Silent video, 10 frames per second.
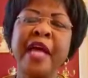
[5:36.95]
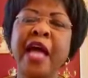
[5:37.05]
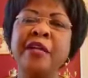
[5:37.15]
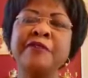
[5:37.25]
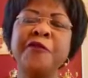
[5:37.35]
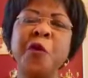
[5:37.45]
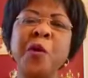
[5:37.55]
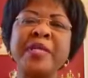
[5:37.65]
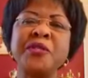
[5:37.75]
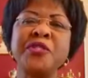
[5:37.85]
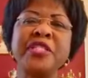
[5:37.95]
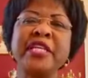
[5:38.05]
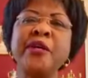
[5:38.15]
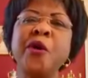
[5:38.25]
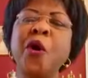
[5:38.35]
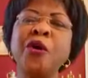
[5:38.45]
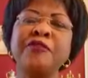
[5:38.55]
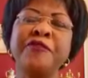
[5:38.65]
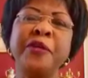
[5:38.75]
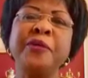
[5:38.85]
I look forward to seeing all
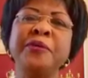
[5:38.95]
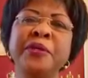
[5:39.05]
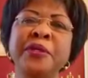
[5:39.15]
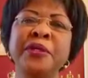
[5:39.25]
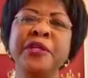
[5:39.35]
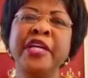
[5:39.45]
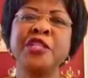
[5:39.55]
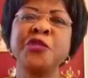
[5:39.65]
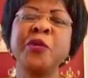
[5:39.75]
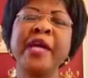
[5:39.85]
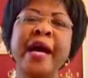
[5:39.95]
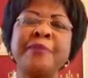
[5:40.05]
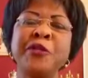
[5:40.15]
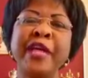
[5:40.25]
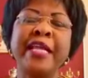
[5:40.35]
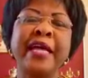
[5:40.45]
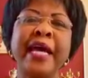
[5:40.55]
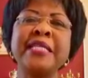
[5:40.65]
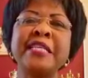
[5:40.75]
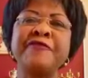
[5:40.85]
of you as we come together
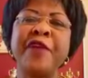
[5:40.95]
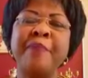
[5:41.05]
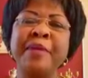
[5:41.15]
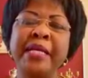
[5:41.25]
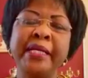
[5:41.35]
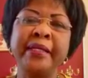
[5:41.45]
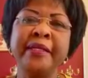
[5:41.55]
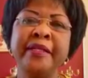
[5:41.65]
as a family